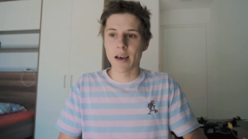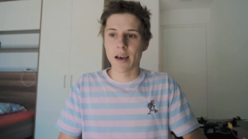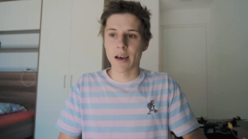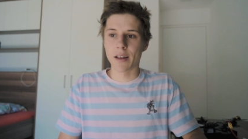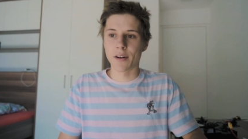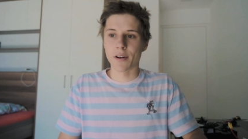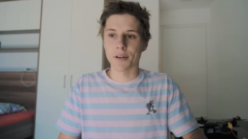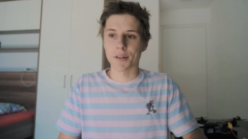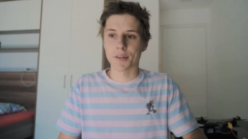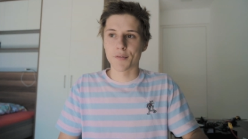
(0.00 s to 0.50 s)

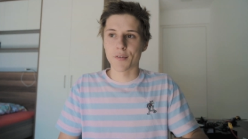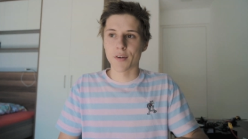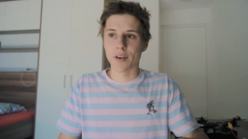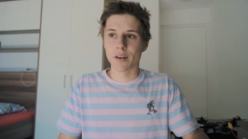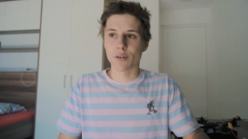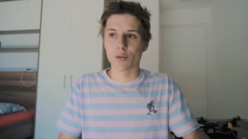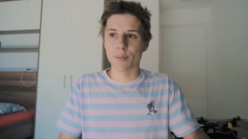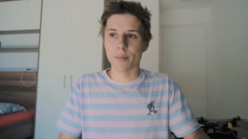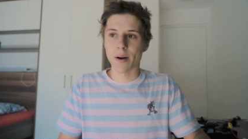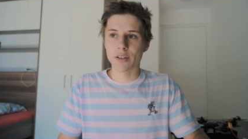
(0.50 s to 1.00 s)
and not
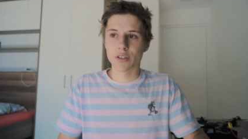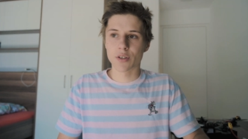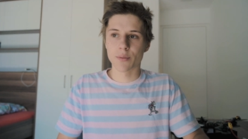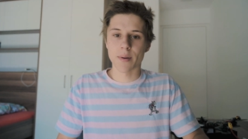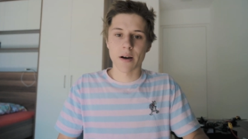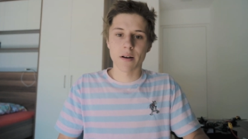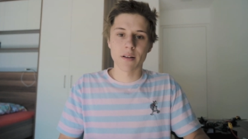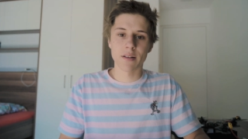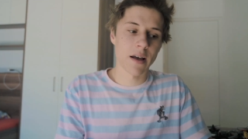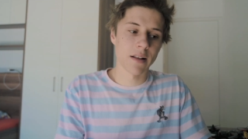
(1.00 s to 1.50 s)
think too much
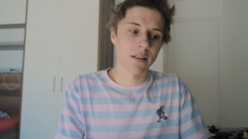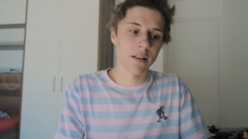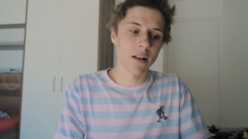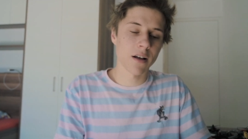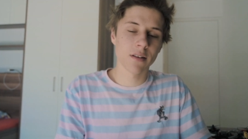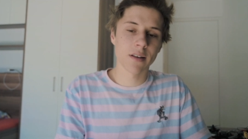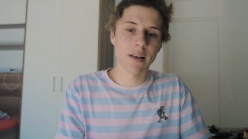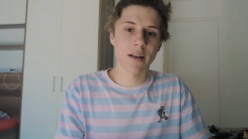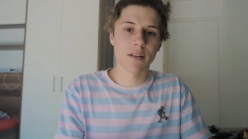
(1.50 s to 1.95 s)
about it and not